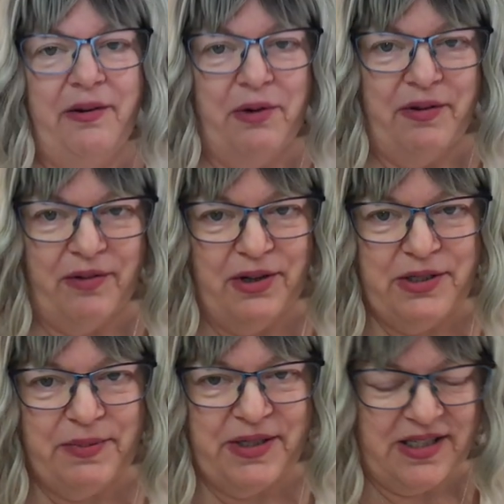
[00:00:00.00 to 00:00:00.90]

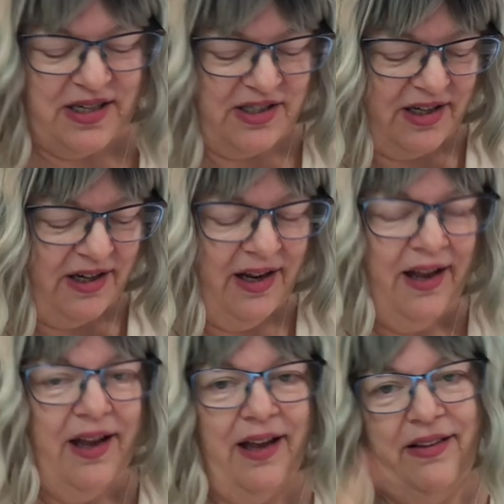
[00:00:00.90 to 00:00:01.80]
reverse position,
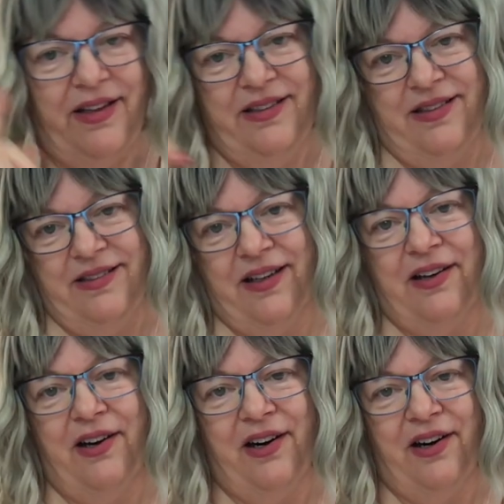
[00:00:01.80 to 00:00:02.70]
and this is a
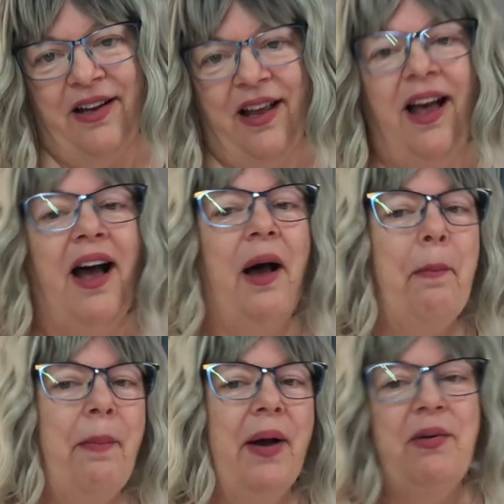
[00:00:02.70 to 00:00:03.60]
card
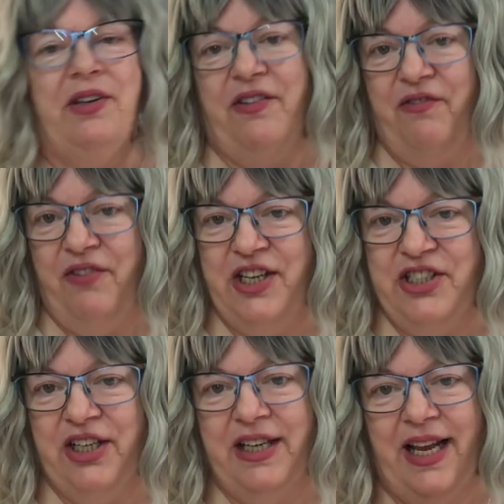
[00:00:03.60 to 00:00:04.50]
about
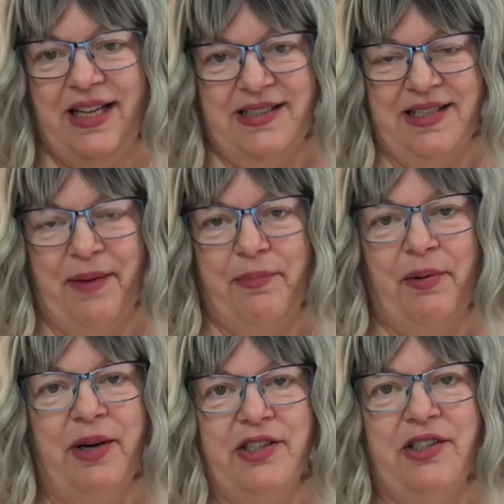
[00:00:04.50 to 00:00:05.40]
division and
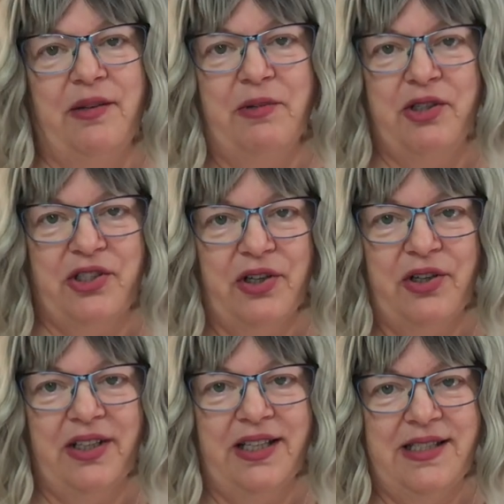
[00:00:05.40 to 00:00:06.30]
separation, and we're
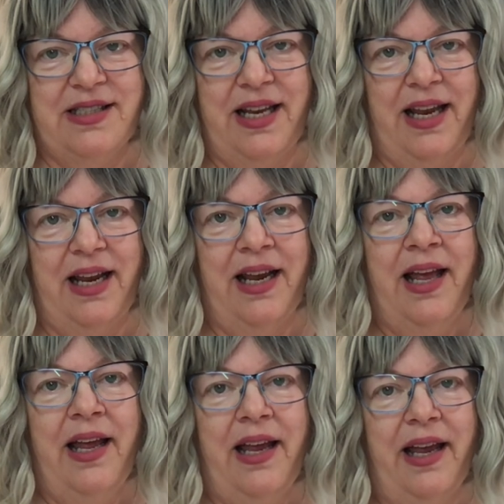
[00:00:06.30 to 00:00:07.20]
certainly seeing
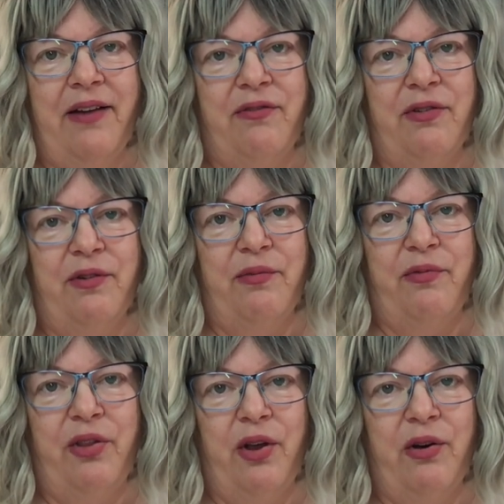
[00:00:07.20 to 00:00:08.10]
it from
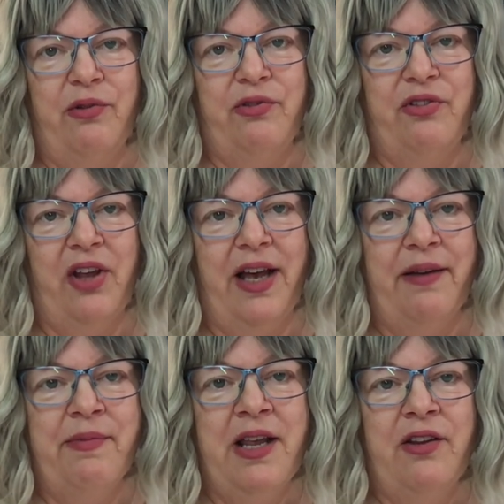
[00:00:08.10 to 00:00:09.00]
those uh,
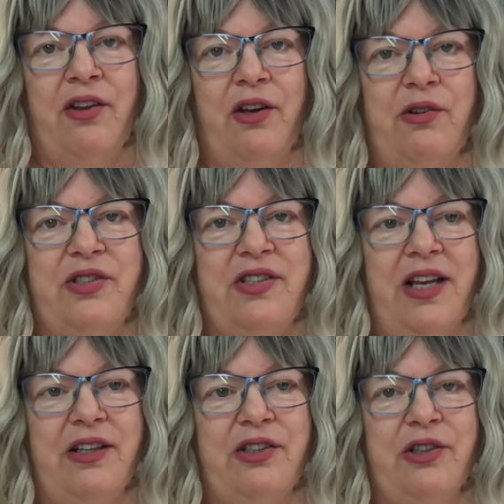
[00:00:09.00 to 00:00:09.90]
those
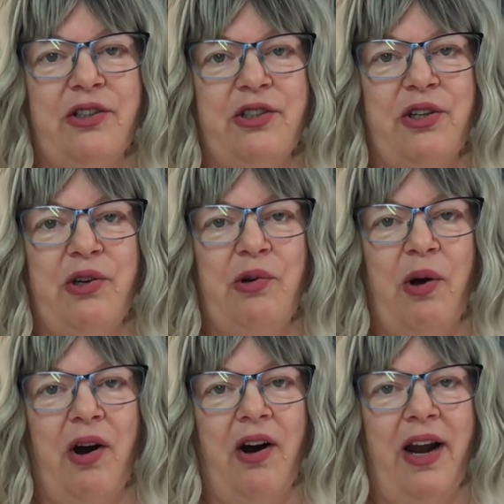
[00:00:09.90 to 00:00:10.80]
senators who
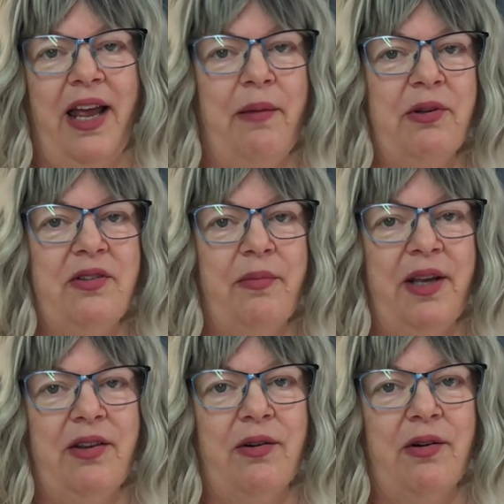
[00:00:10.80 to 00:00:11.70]
are able to
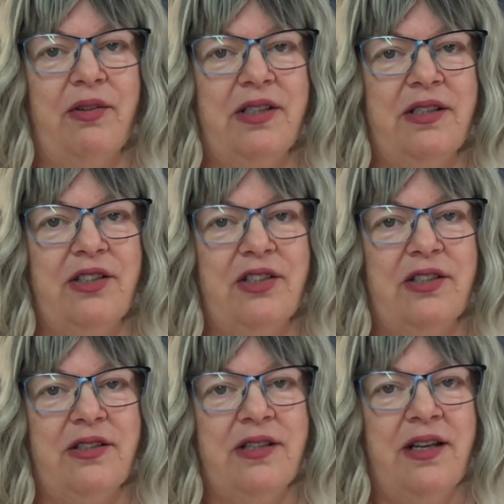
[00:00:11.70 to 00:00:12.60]
make their own
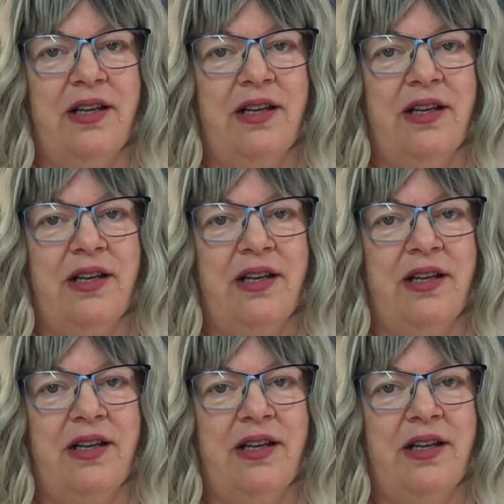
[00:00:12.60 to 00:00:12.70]
decisions